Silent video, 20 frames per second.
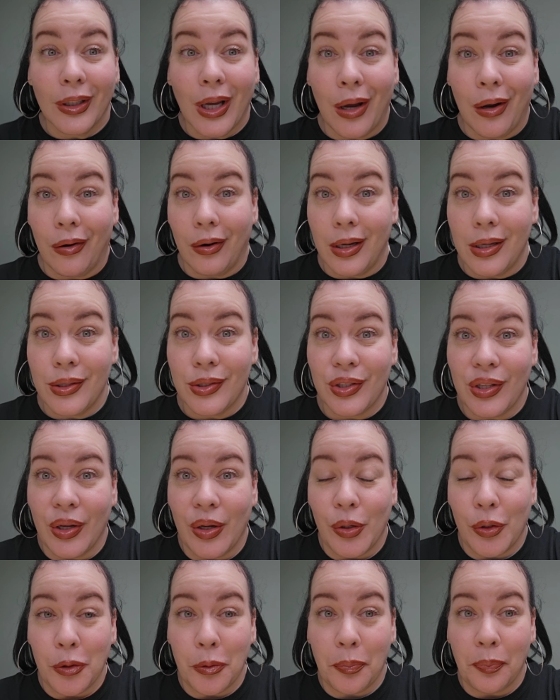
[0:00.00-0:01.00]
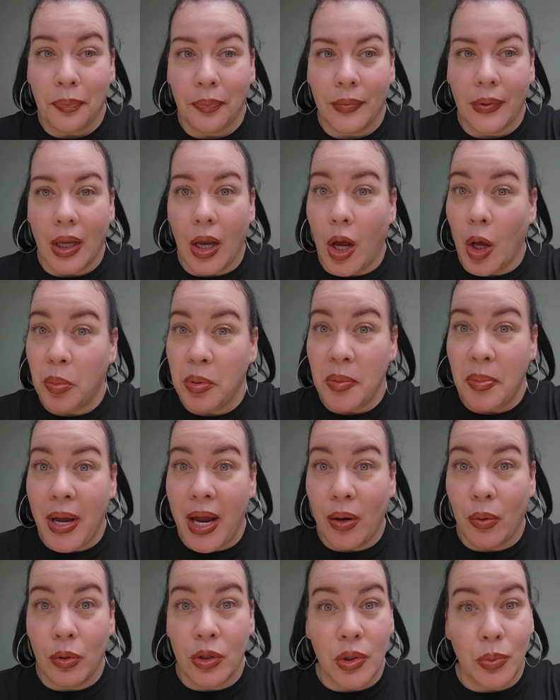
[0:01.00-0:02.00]
All right, so I'll be
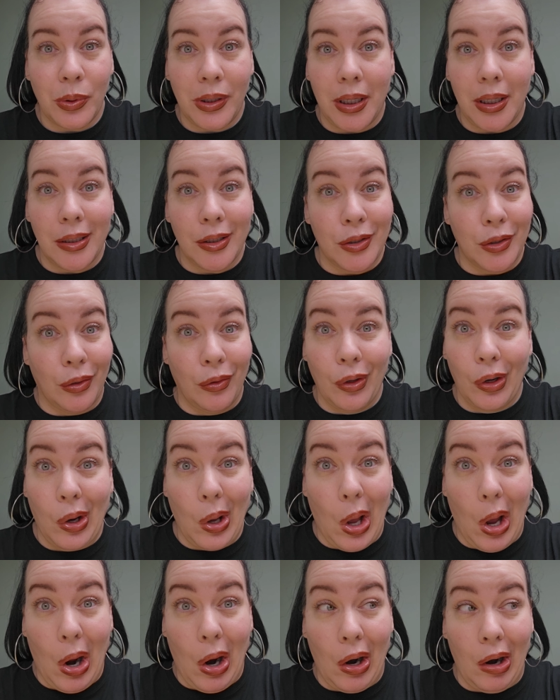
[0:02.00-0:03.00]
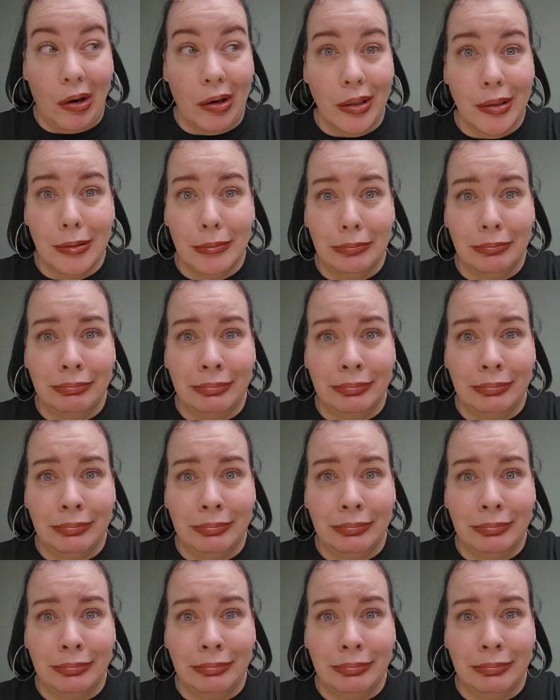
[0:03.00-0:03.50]
back once we get into Regar.